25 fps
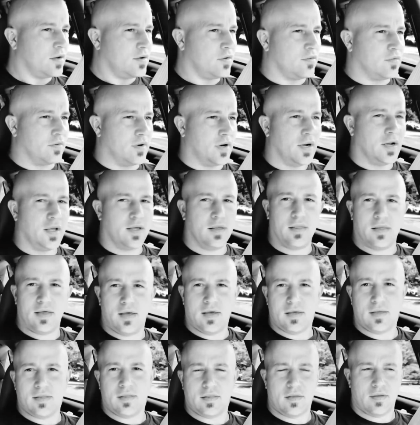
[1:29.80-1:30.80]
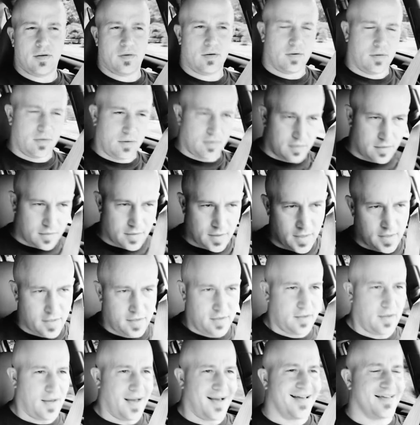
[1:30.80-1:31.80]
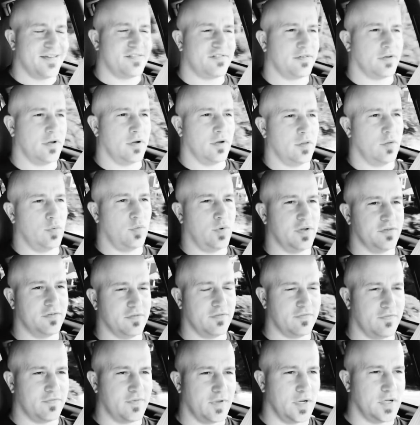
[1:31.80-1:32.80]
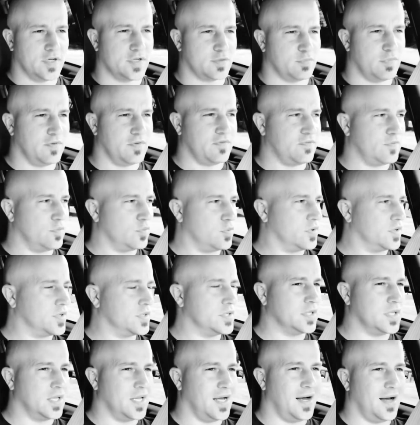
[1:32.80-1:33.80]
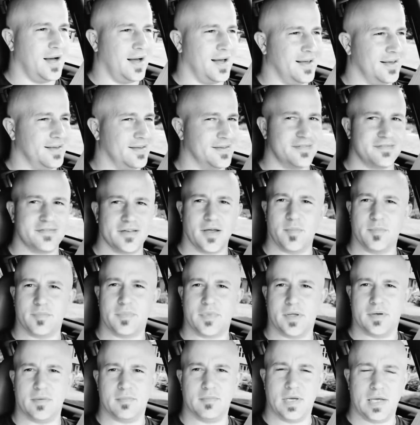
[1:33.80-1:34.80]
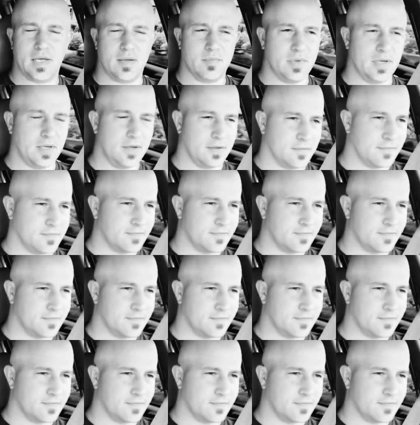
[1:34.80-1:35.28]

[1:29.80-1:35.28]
or anything there, any ICO that wasn't finished before July something, maybe.